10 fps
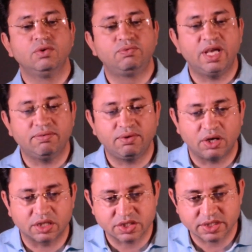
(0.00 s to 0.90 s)
We have
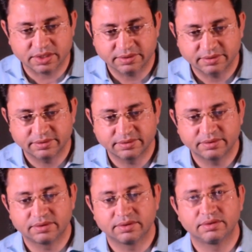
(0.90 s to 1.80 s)
wants,
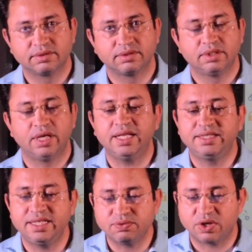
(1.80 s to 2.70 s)

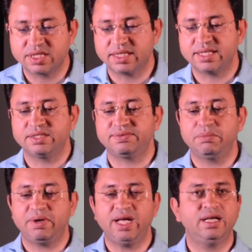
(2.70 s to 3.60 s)
and these wants are
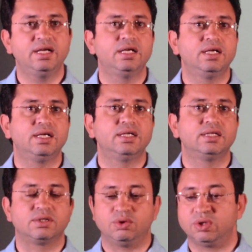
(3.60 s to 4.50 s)
satisfied by
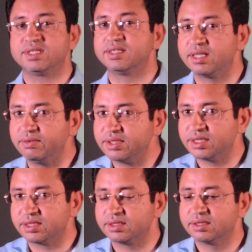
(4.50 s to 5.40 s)
goods and
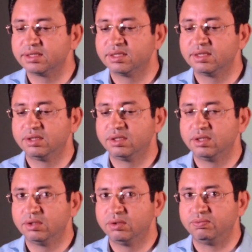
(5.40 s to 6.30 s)
services.
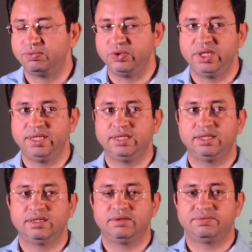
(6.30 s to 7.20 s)
We
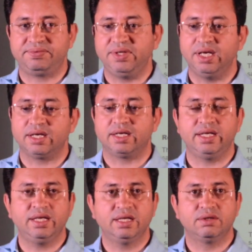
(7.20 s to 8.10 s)
feel
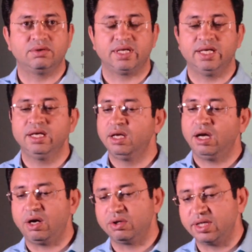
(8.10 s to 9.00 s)
hungry. Okay,
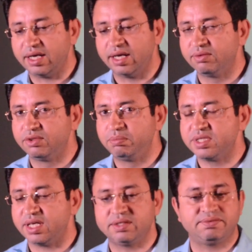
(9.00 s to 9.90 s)
how that hunger would be
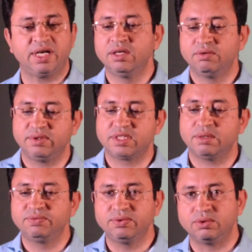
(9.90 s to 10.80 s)
satisfied? With
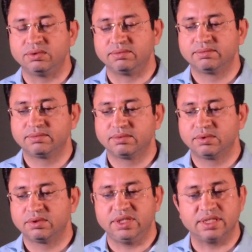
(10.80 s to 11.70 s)
some food.
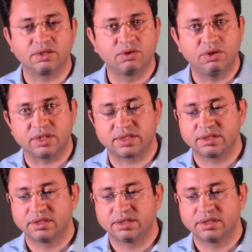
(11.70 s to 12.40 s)
These are the goods.